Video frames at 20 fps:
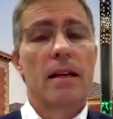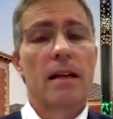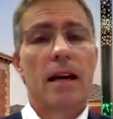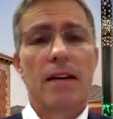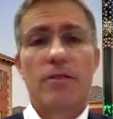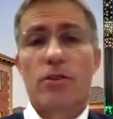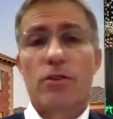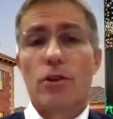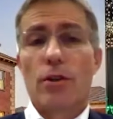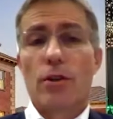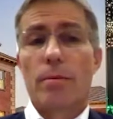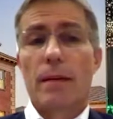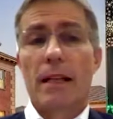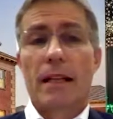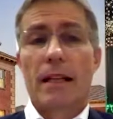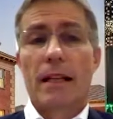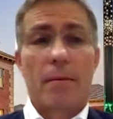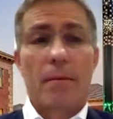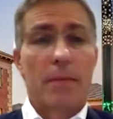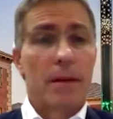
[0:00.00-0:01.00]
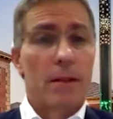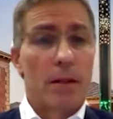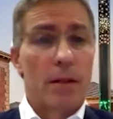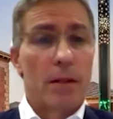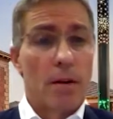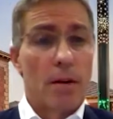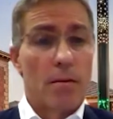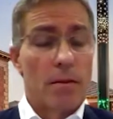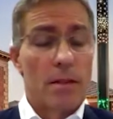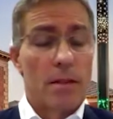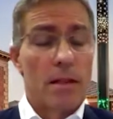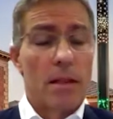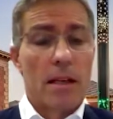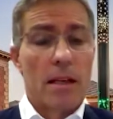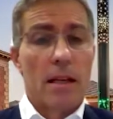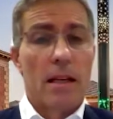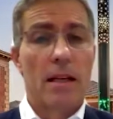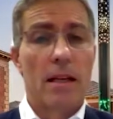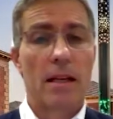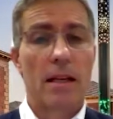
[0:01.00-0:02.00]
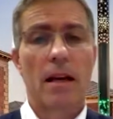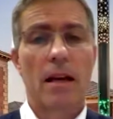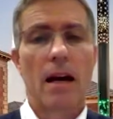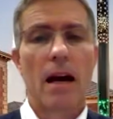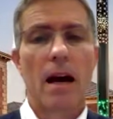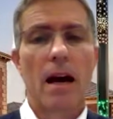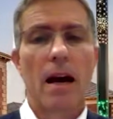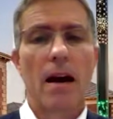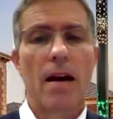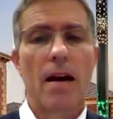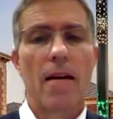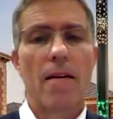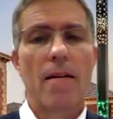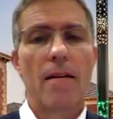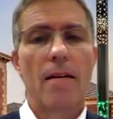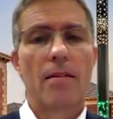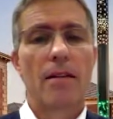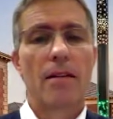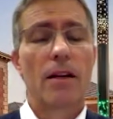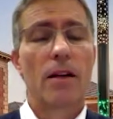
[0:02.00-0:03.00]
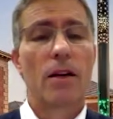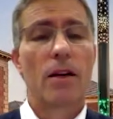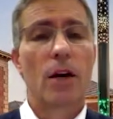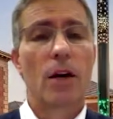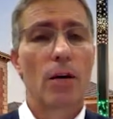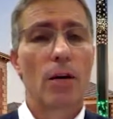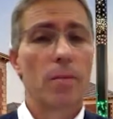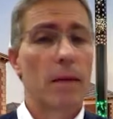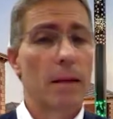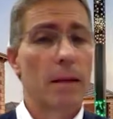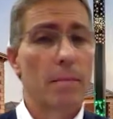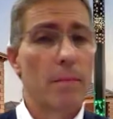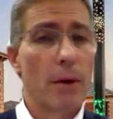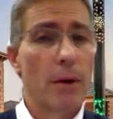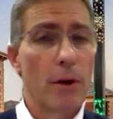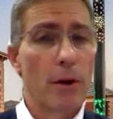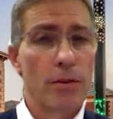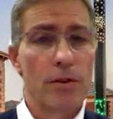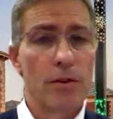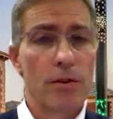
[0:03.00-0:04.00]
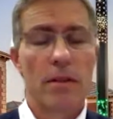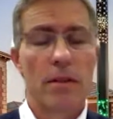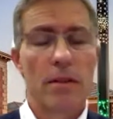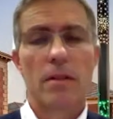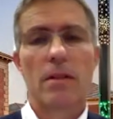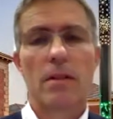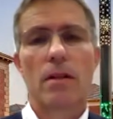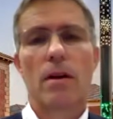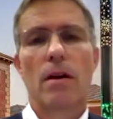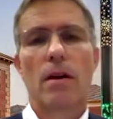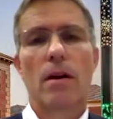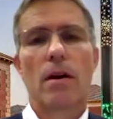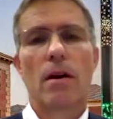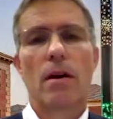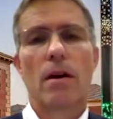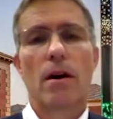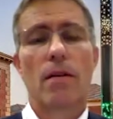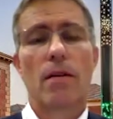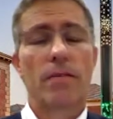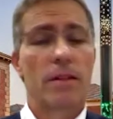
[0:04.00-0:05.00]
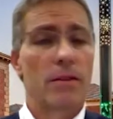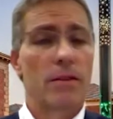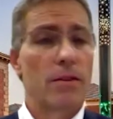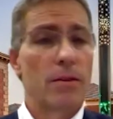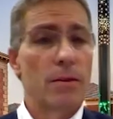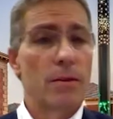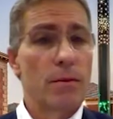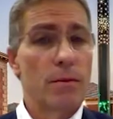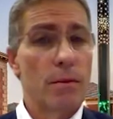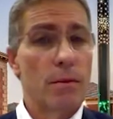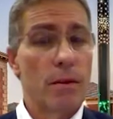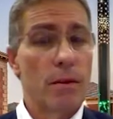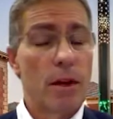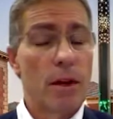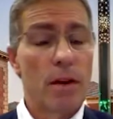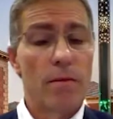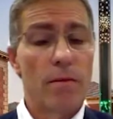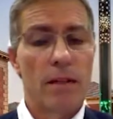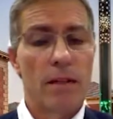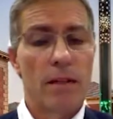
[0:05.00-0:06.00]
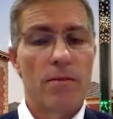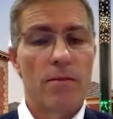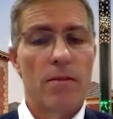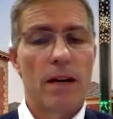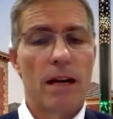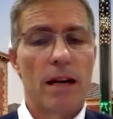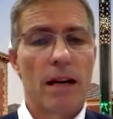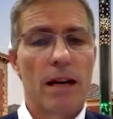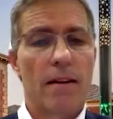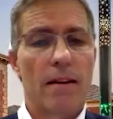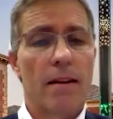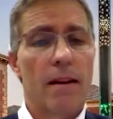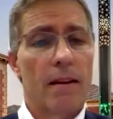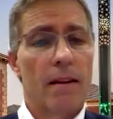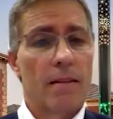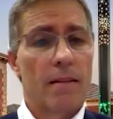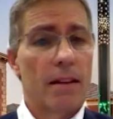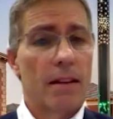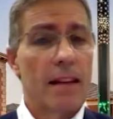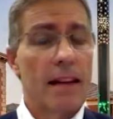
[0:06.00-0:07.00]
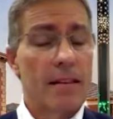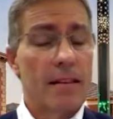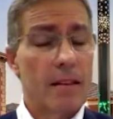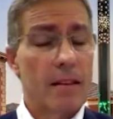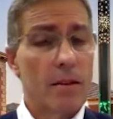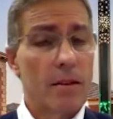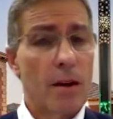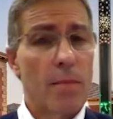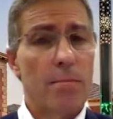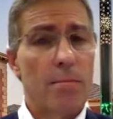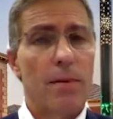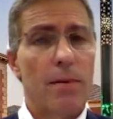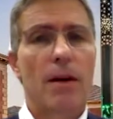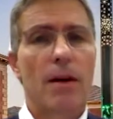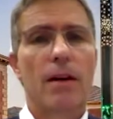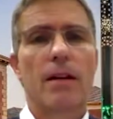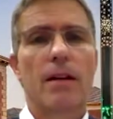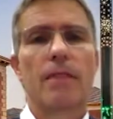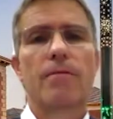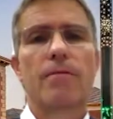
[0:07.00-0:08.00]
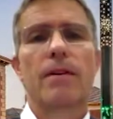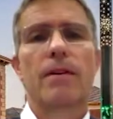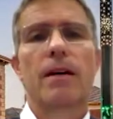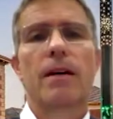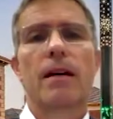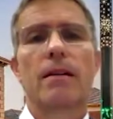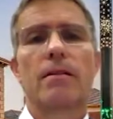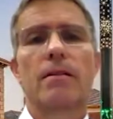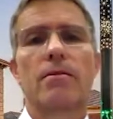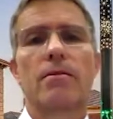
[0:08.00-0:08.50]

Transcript: assuming that we don't see the global emergence of a new COVID strain. So that's a top priority for us,